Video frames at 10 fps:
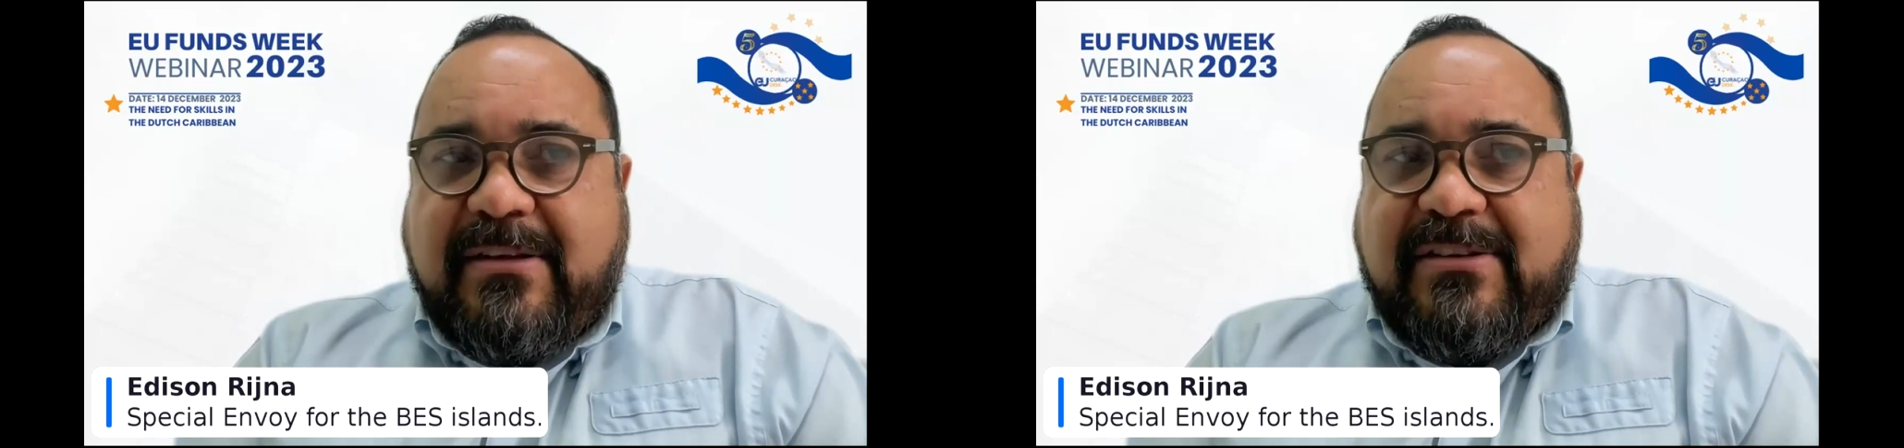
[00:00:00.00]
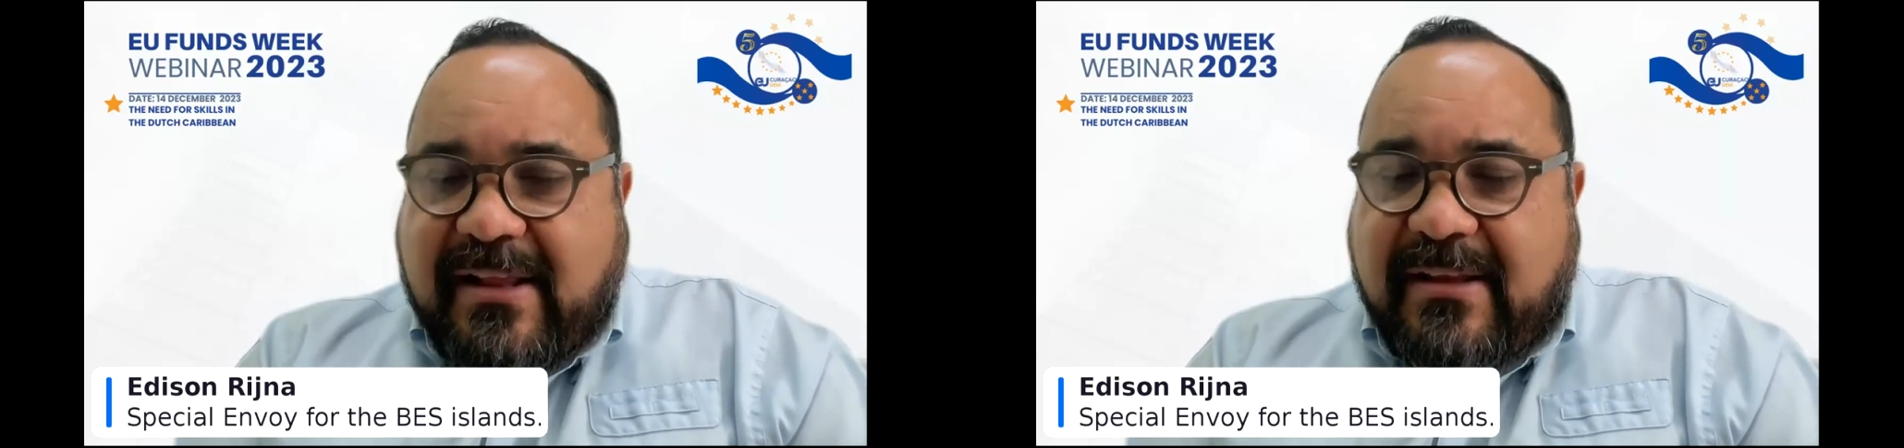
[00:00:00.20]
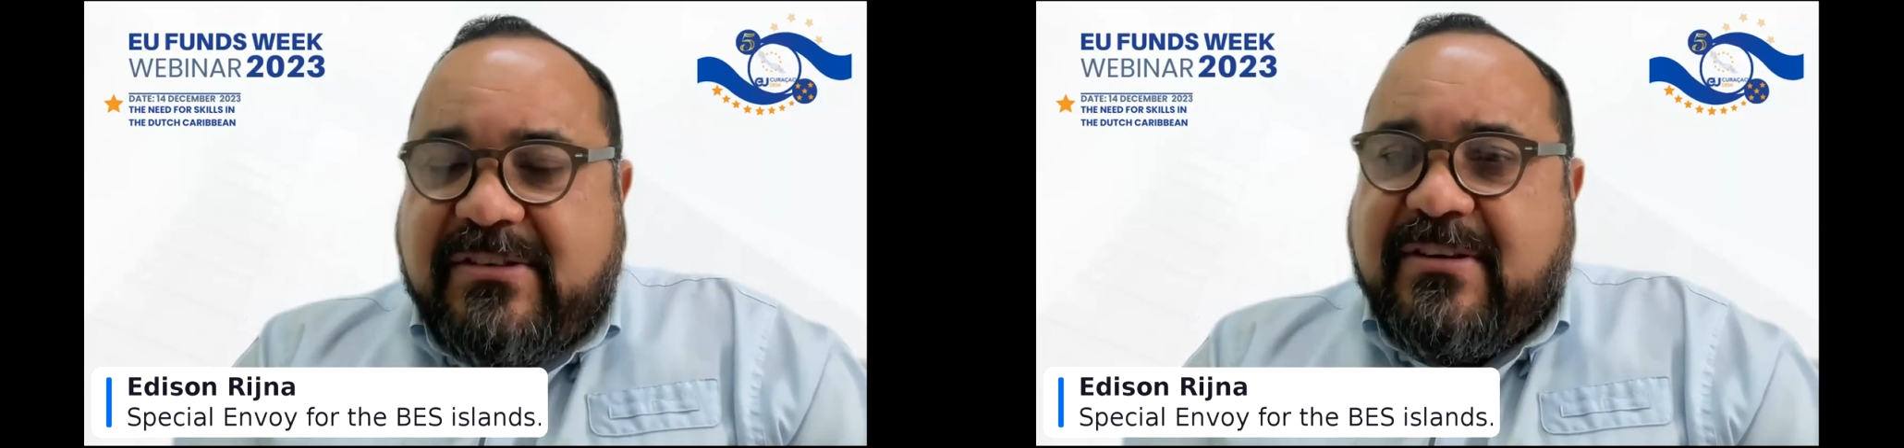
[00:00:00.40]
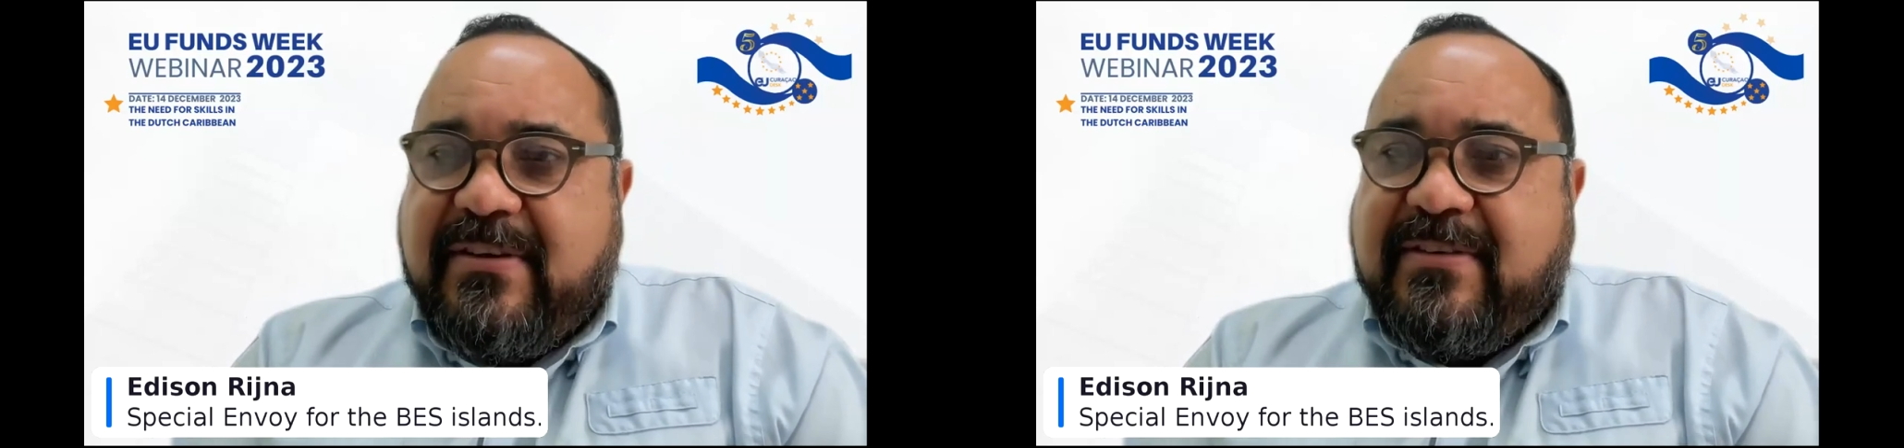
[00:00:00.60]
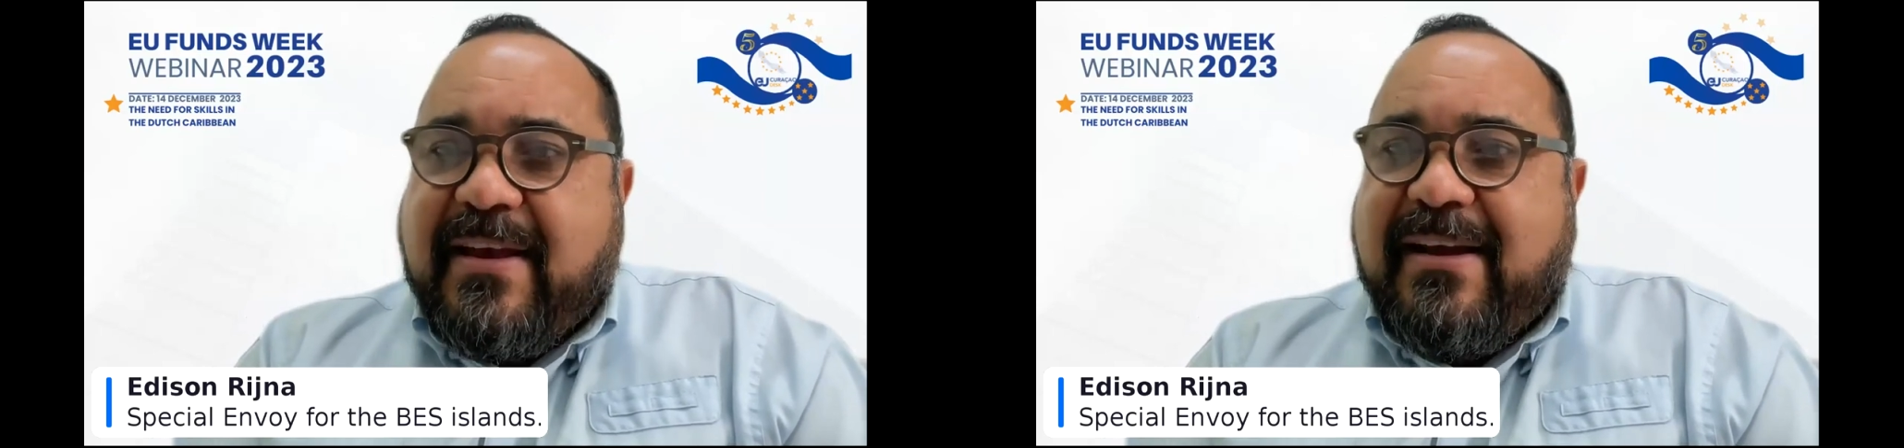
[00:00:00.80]
challenges
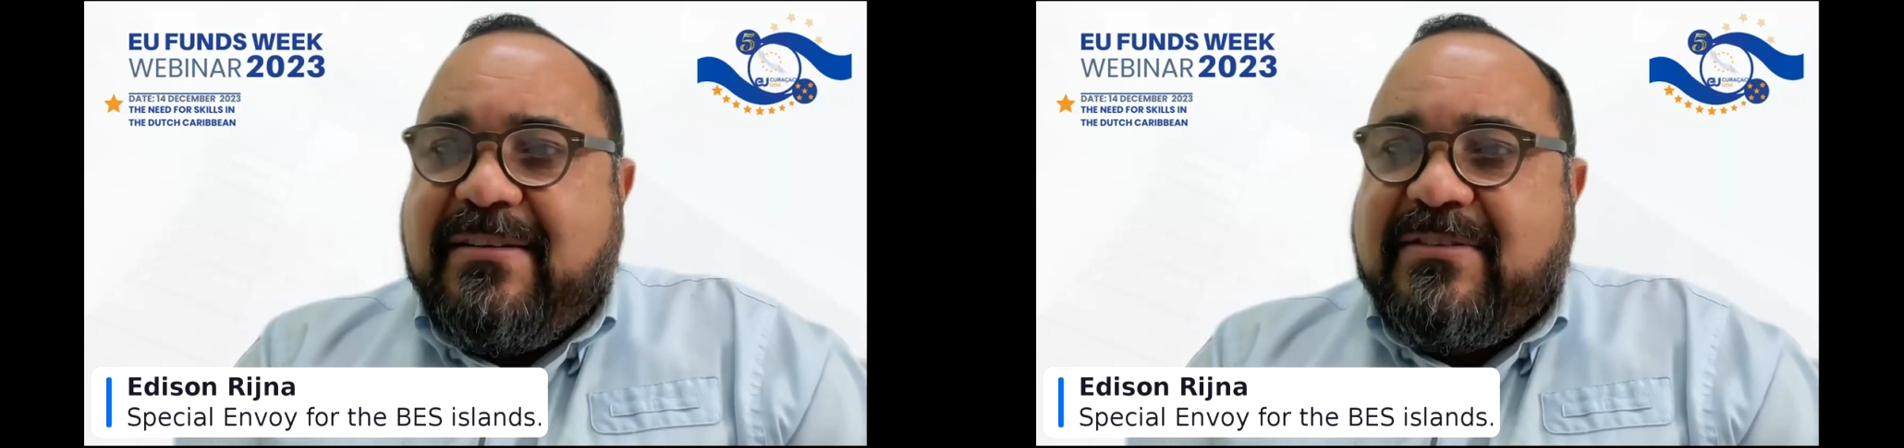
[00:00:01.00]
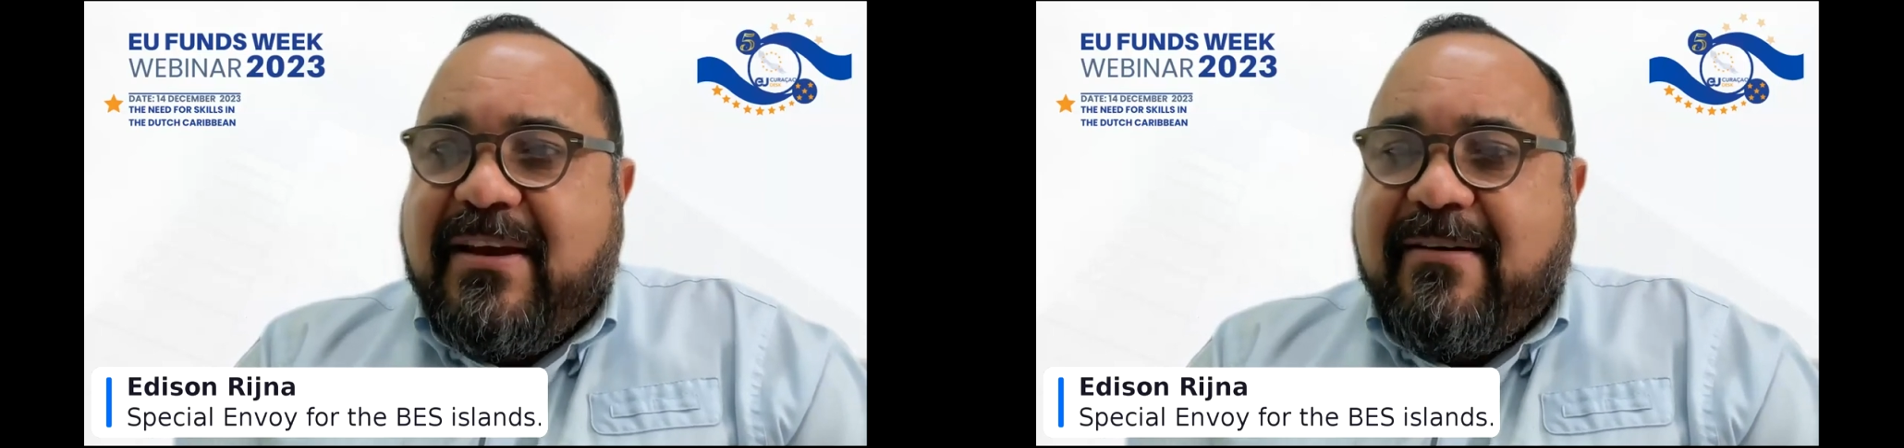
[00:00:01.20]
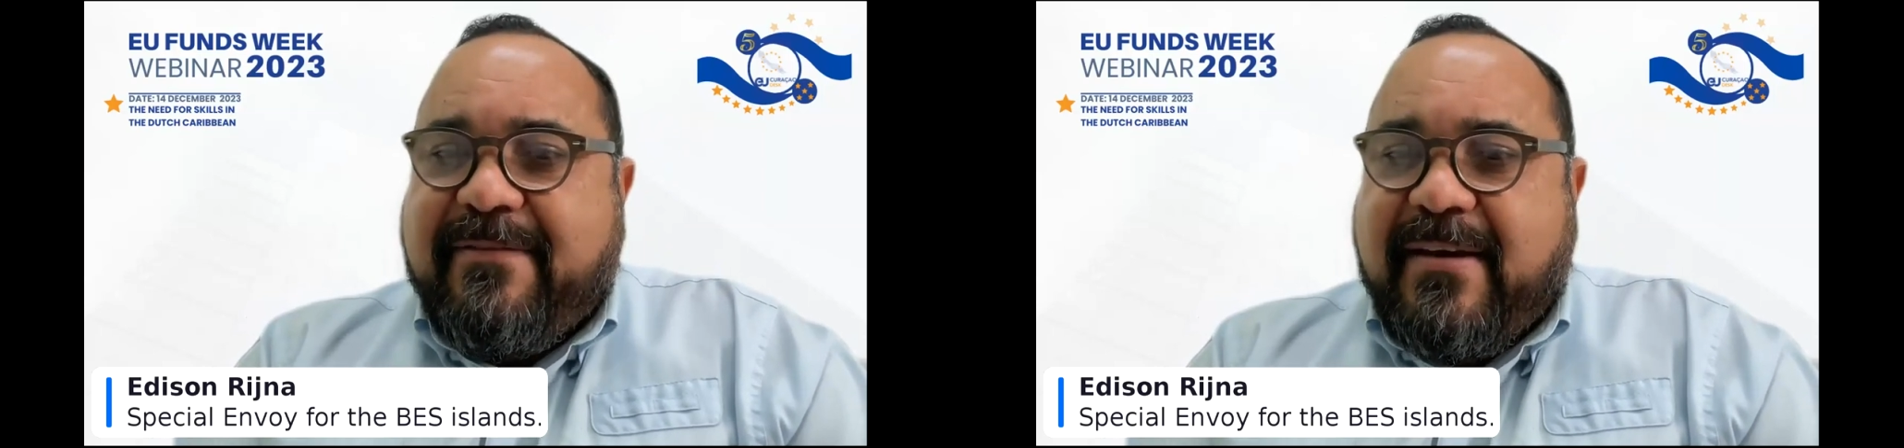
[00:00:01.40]
these islands have,